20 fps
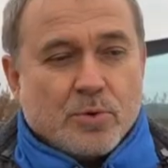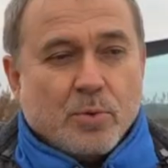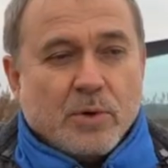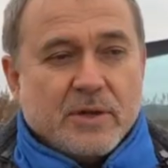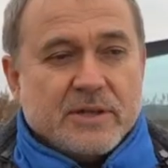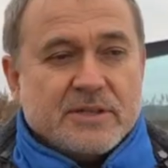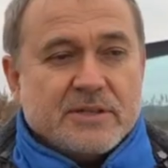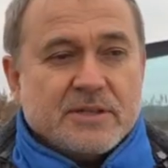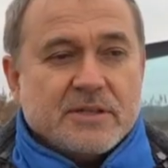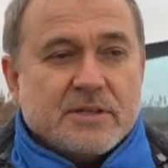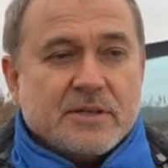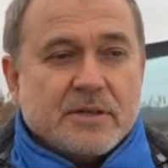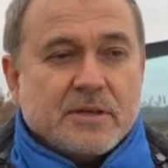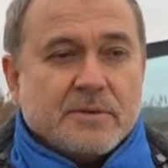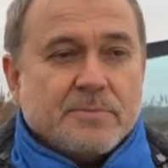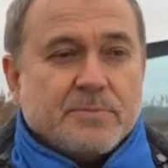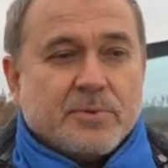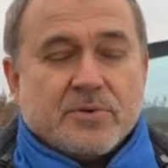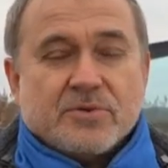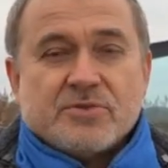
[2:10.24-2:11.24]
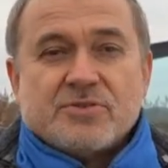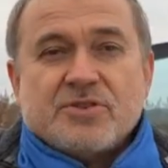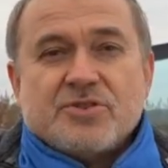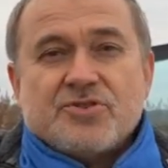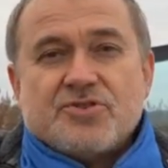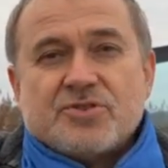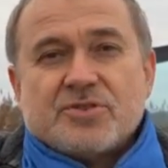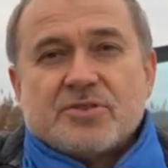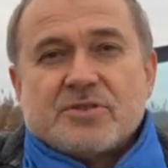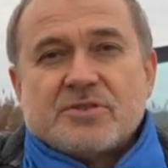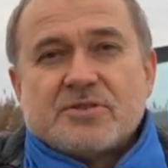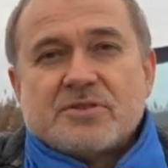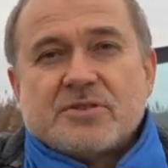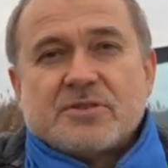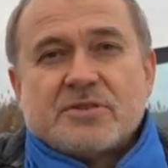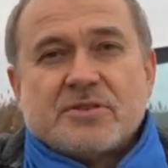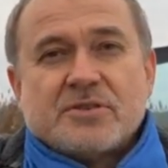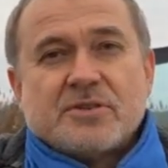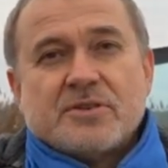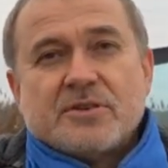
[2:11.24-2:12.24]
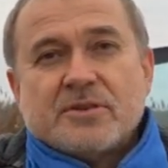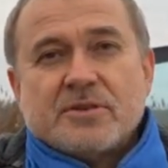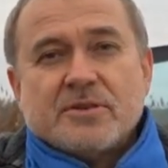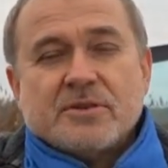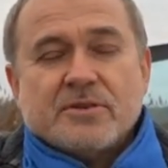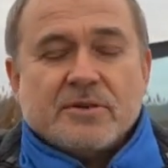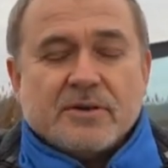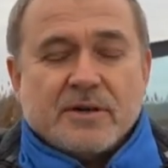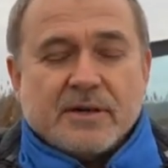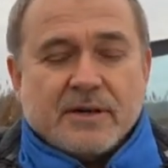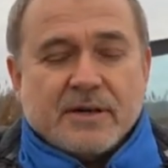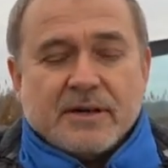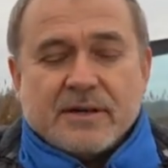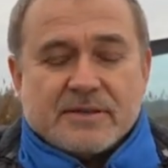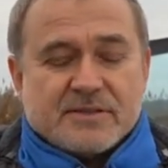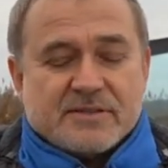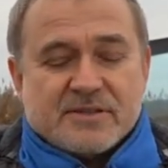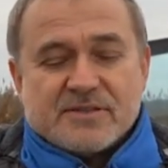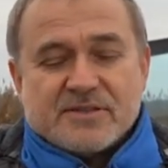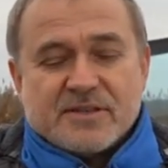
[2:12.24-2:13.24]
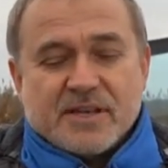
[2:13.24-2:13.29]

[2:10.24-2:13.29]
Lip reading: quality procedures are the